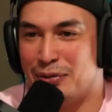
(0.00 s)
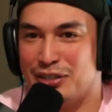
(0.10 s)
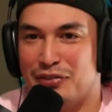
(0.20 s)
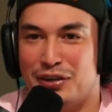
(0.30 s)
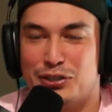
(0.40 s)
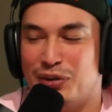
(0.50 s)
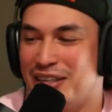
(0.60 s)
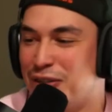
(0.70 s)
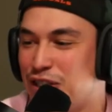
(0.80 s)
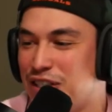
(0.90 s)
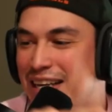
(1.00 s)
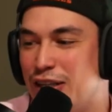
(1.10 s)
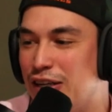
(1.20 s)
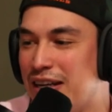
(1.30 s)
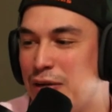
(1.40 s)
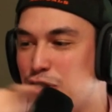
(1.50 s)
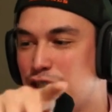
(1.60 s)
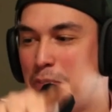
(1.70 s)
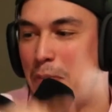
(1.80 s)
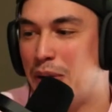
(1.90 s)
first one that was just it was
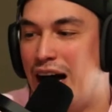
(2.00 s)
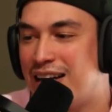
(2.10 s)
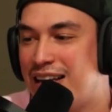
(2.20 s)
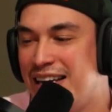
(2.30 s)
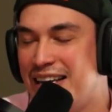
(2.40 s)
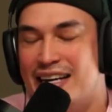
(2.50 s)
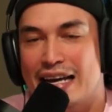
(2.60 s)
just blocky.